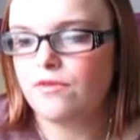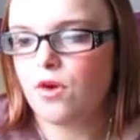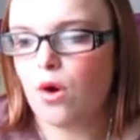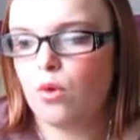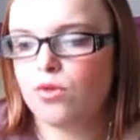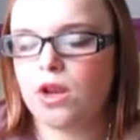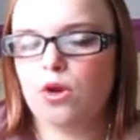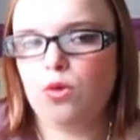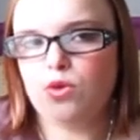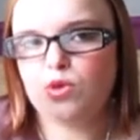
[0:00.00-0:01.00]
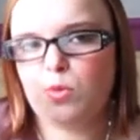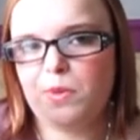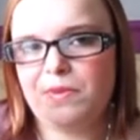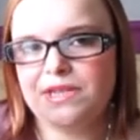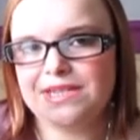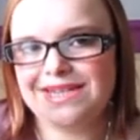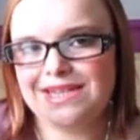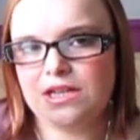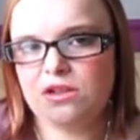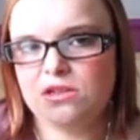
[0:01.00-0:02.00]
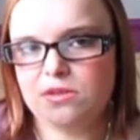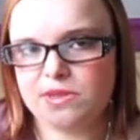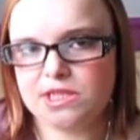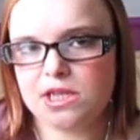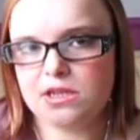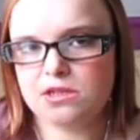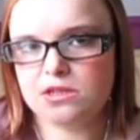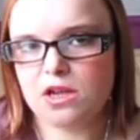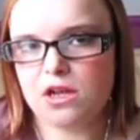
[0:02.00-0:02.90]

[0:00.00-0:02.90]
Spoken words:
got all the little strawberry bits in the biscuits.